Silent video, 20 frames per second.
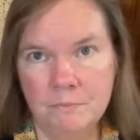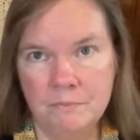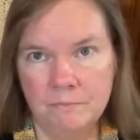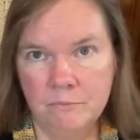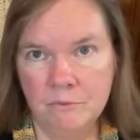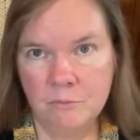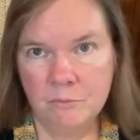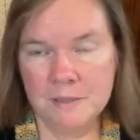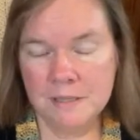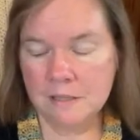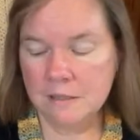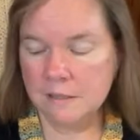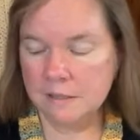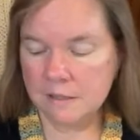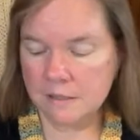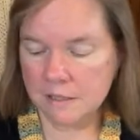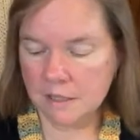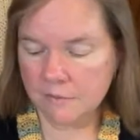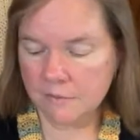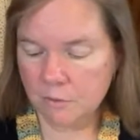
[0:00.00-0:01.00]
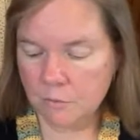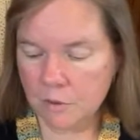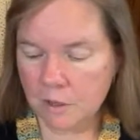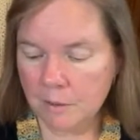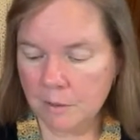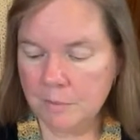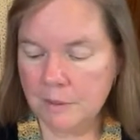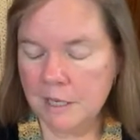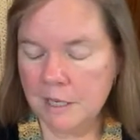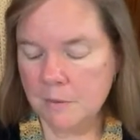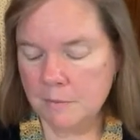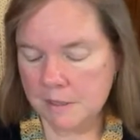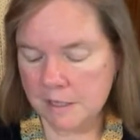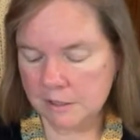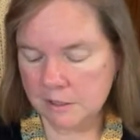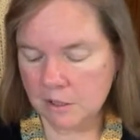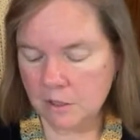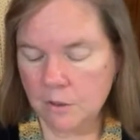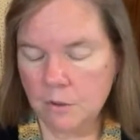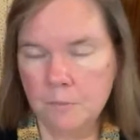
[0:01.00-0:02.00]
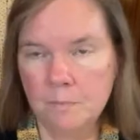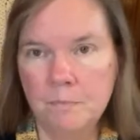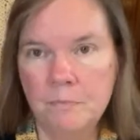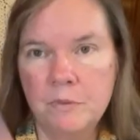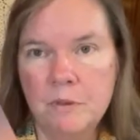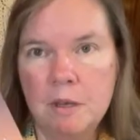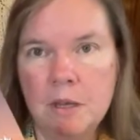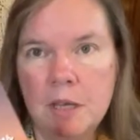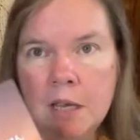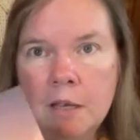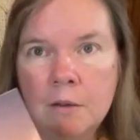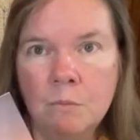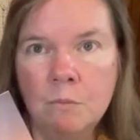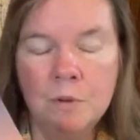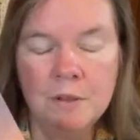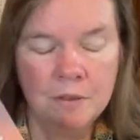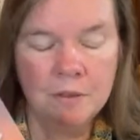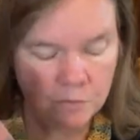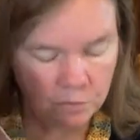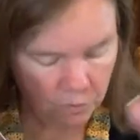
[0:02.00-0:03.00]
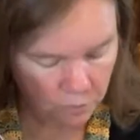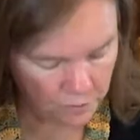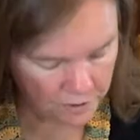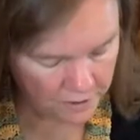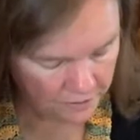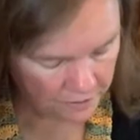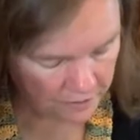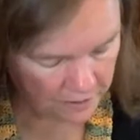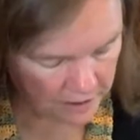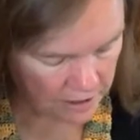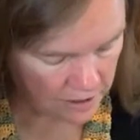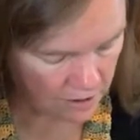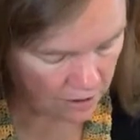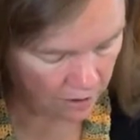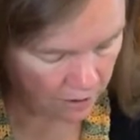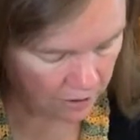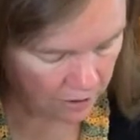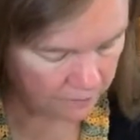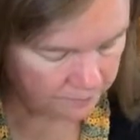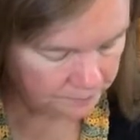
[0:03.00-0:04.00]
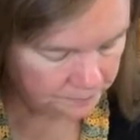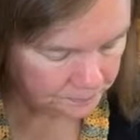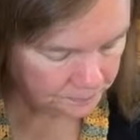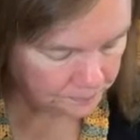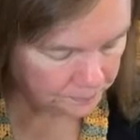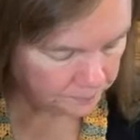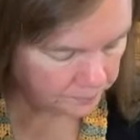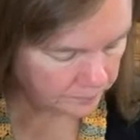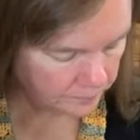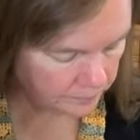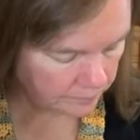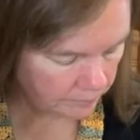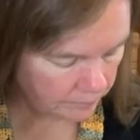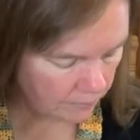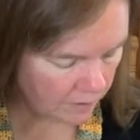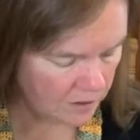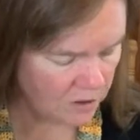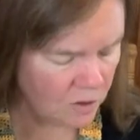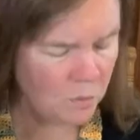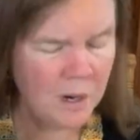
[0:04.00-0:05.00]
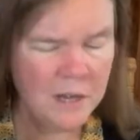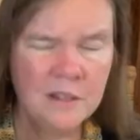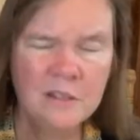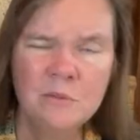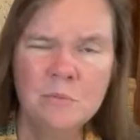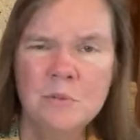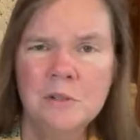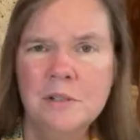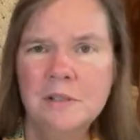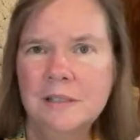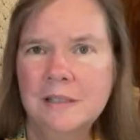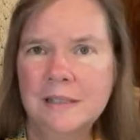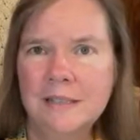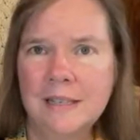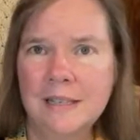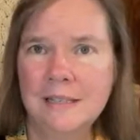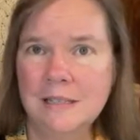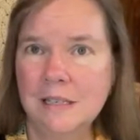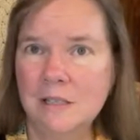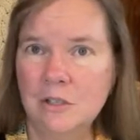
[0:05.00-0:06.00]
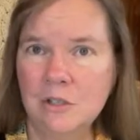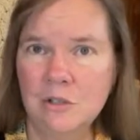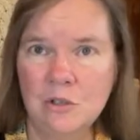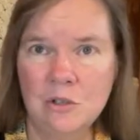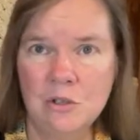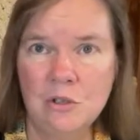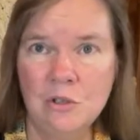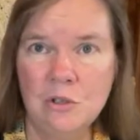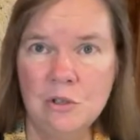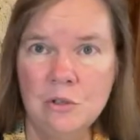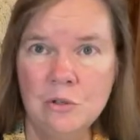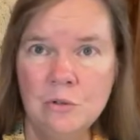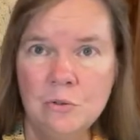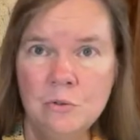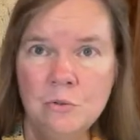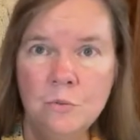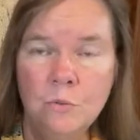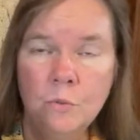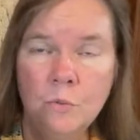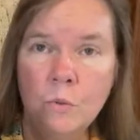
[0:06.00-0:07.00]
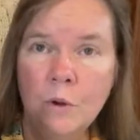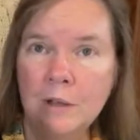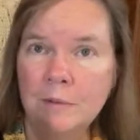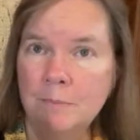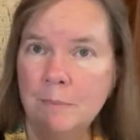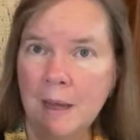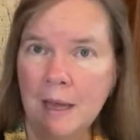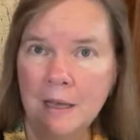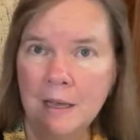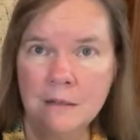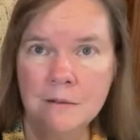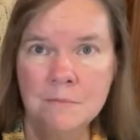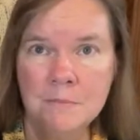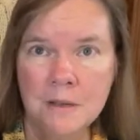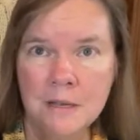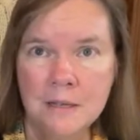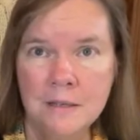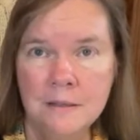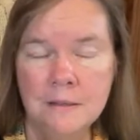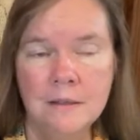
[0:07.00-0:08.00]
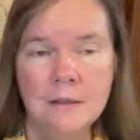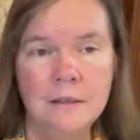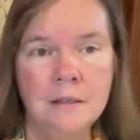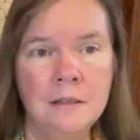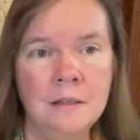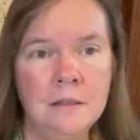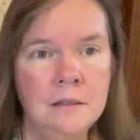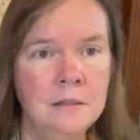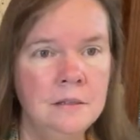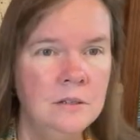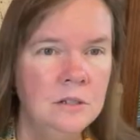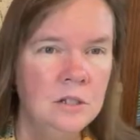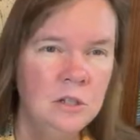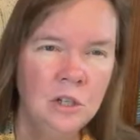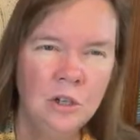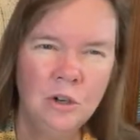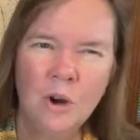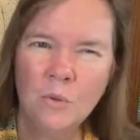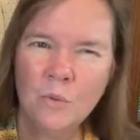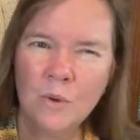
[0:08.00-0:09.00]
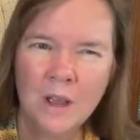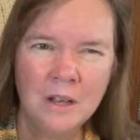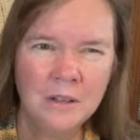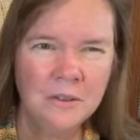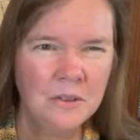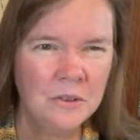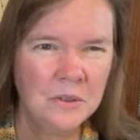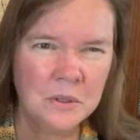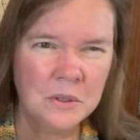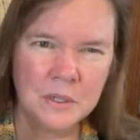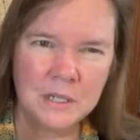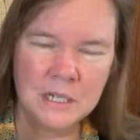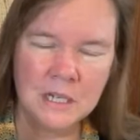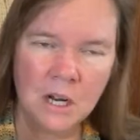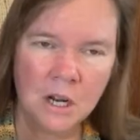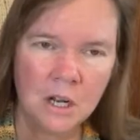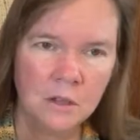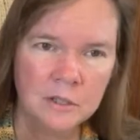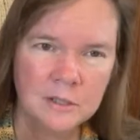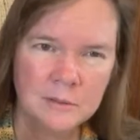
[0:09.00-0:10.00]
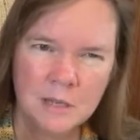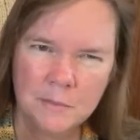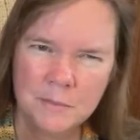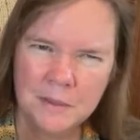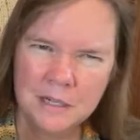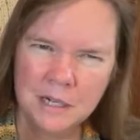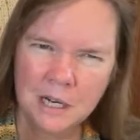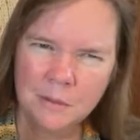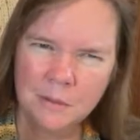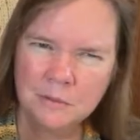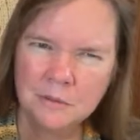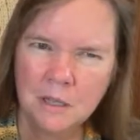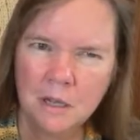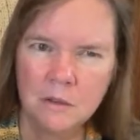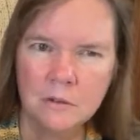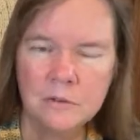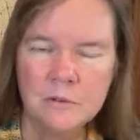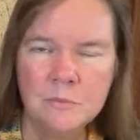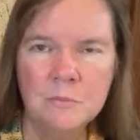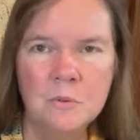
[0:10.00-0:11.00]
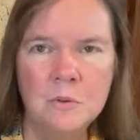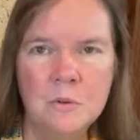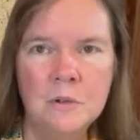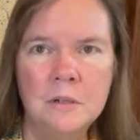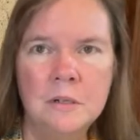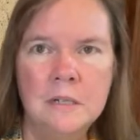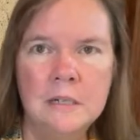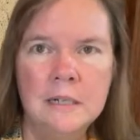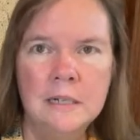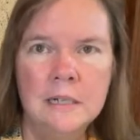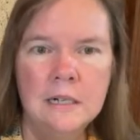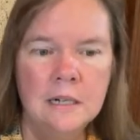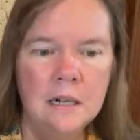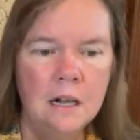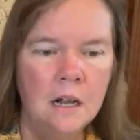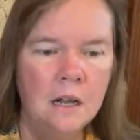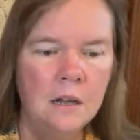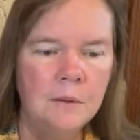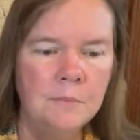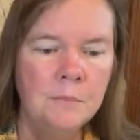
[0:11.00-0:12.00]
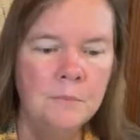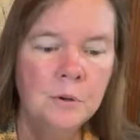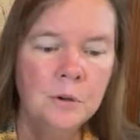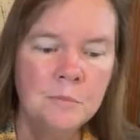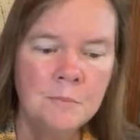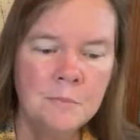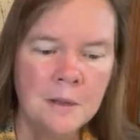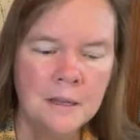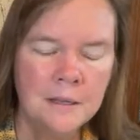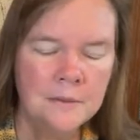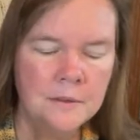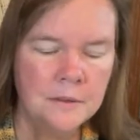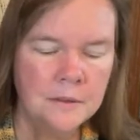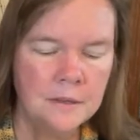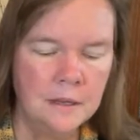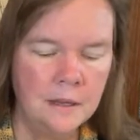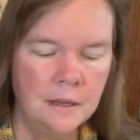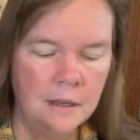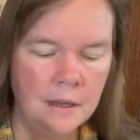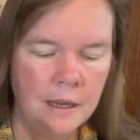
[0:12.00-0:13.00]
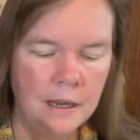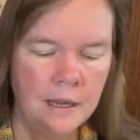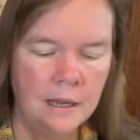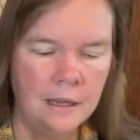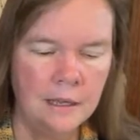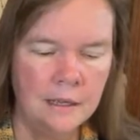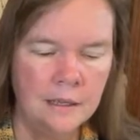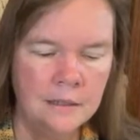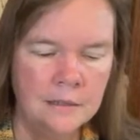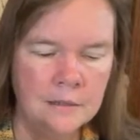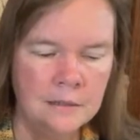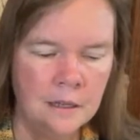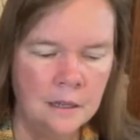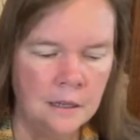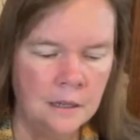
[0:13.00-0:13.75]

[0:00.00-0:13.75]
for businesses everywhere. But anyway, so with the yarn, and the way this works is they send it to you 1 pack a month, and it's around $30, maybe a couple dollars more per month. And